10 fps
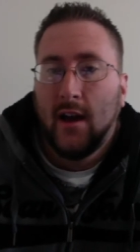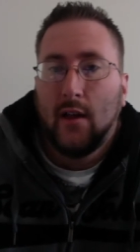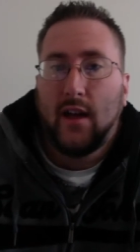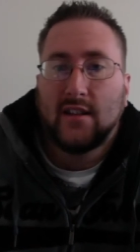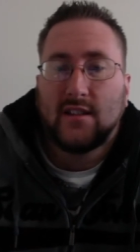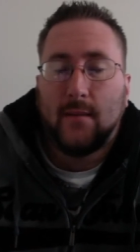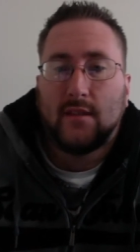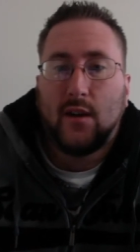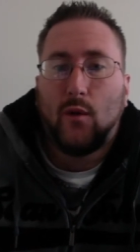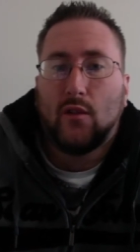That's
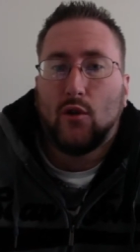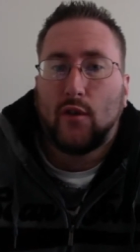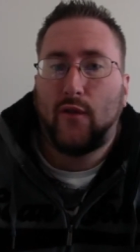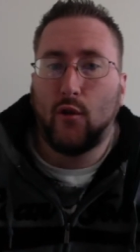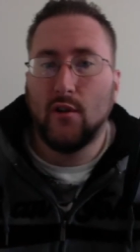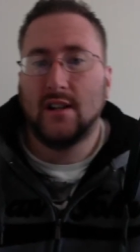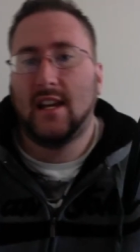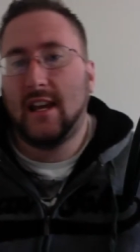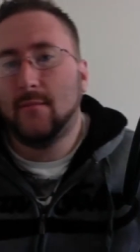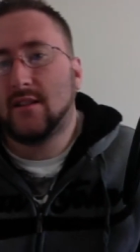something we look for in
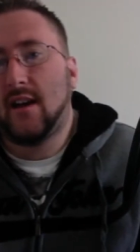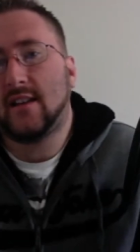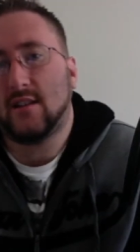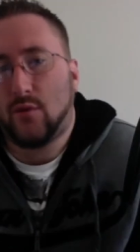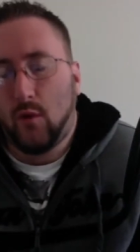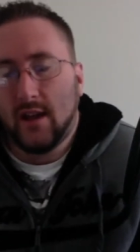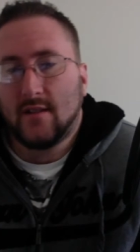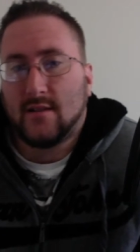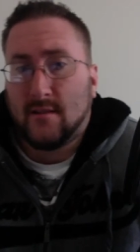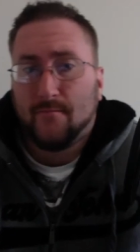teams like the
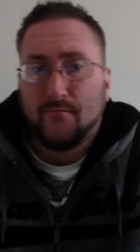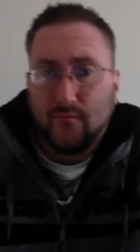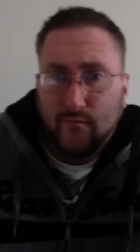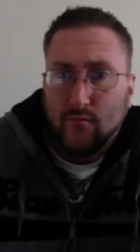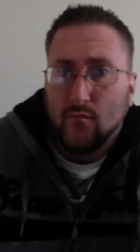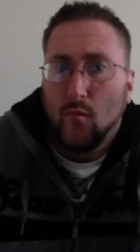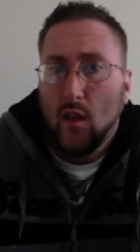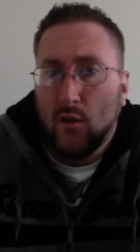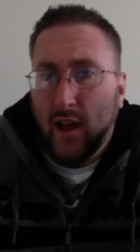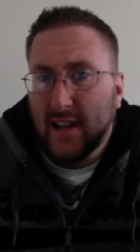Twins,
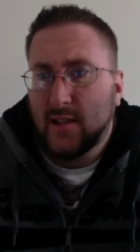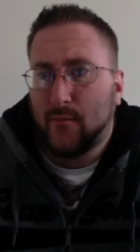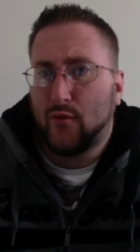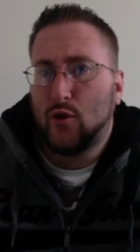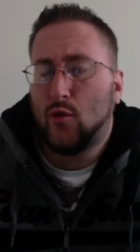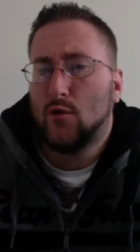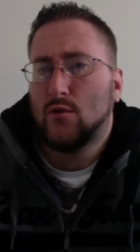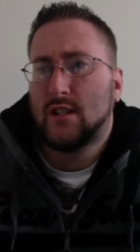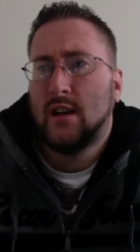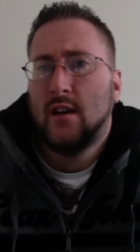like the
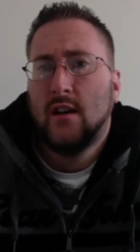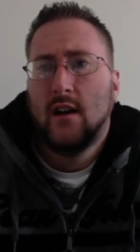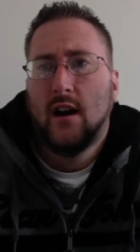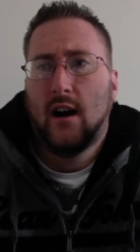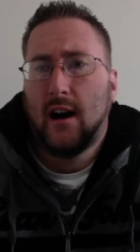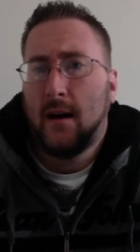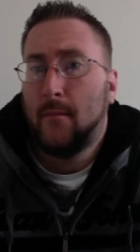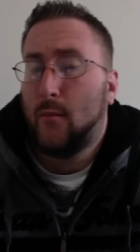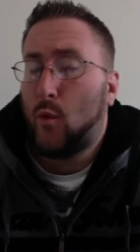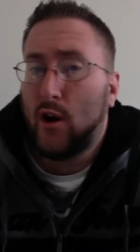Brewers,
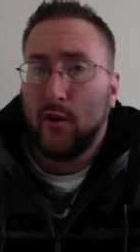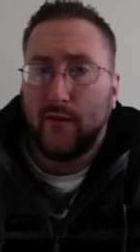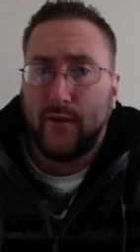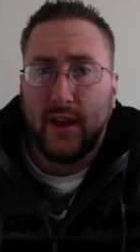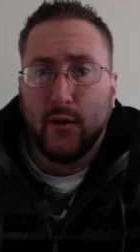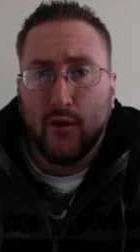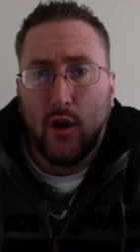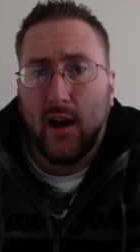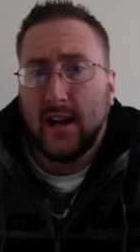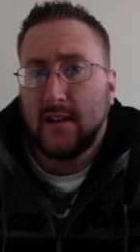um, where if they're
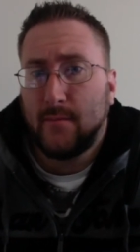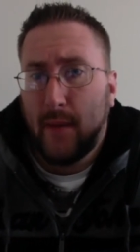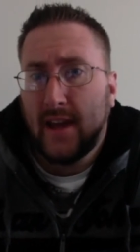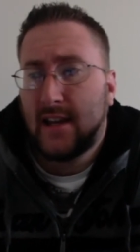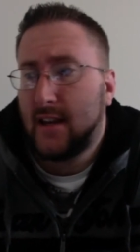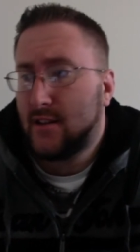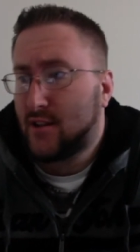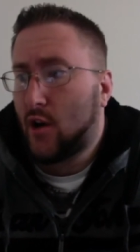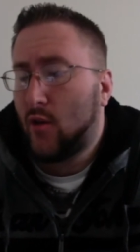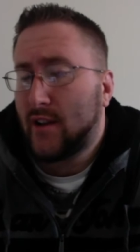not making
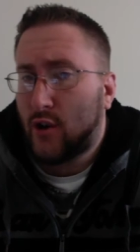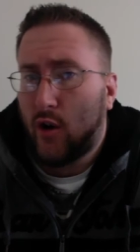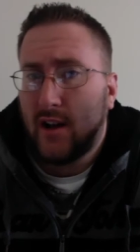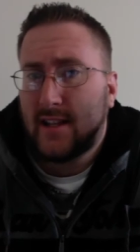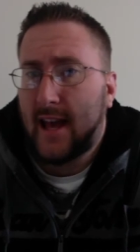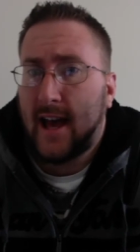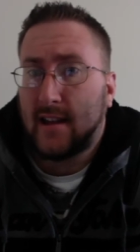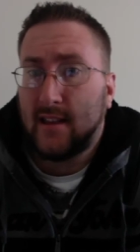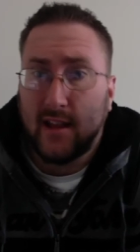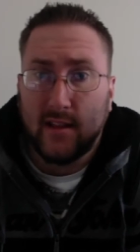solid
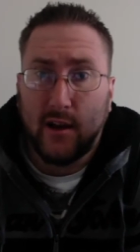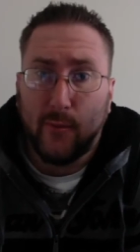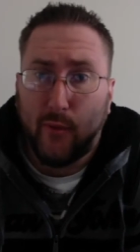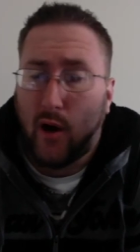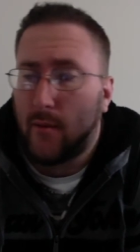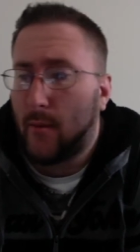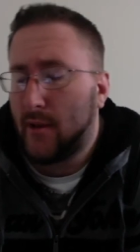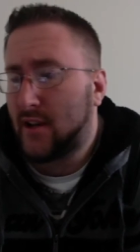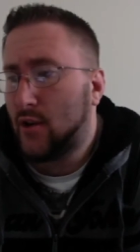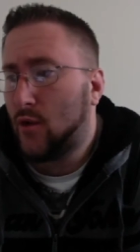contact, that they're
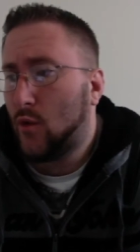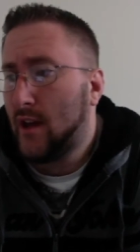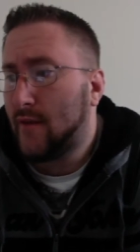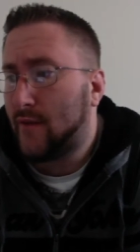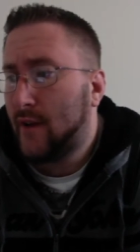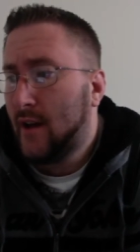probably going to whiff.